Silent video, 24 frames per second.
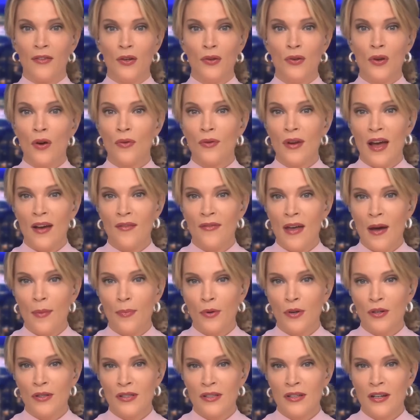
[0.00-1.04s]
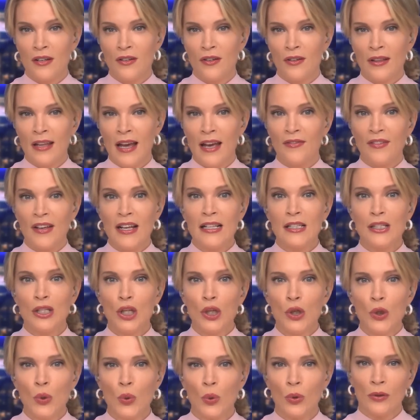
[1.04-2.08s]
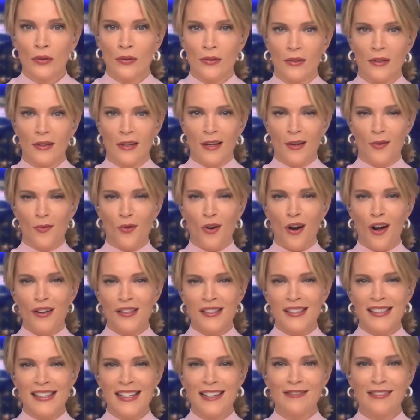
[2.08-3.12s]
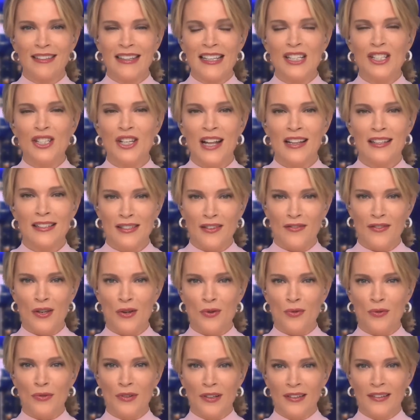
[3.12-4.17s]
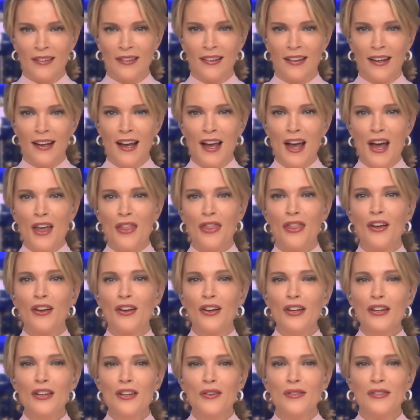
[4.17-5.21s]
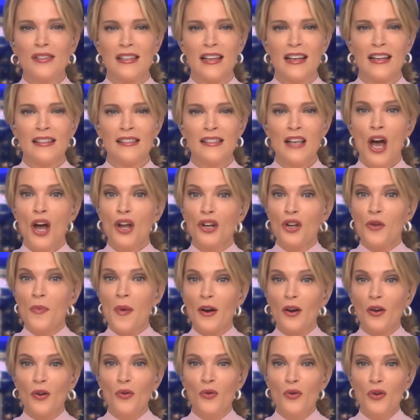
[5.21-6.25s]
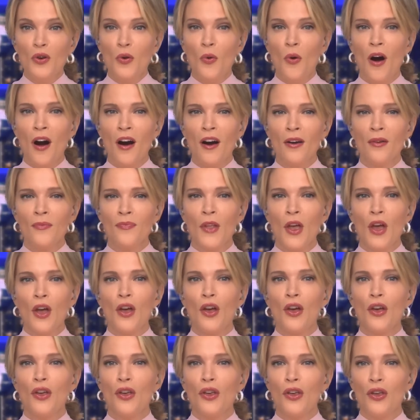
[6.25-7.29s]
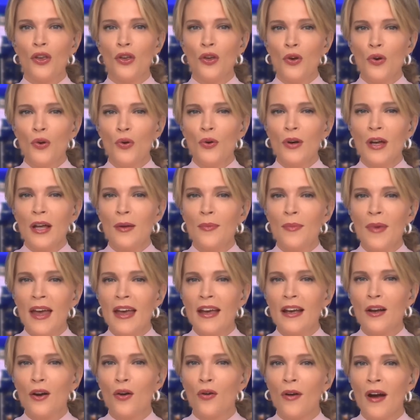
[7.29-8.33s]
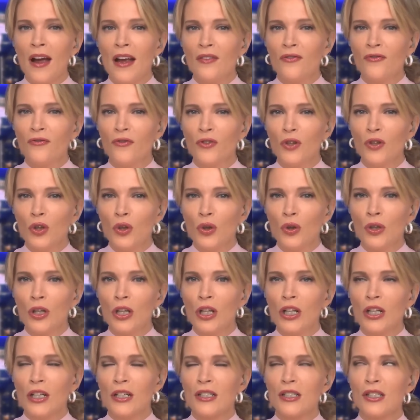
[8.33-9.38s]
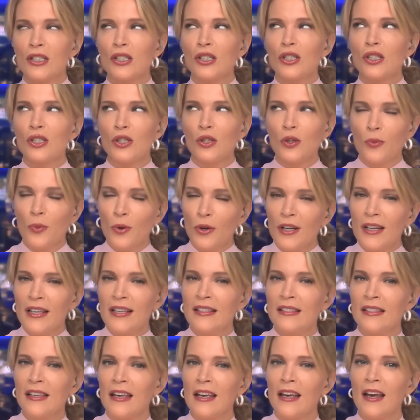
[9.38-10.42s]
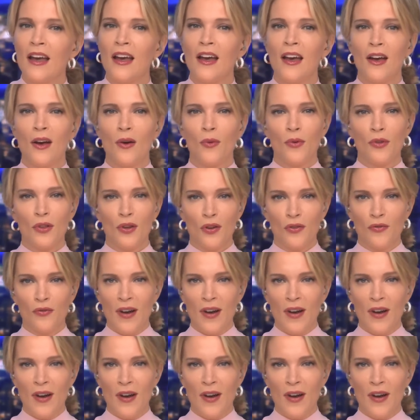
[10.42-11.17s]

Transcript: If you don't have that person in your life, it's you. And we're all secretly jealous of you. The good news is, no matter who you are, You can make great food look super easy with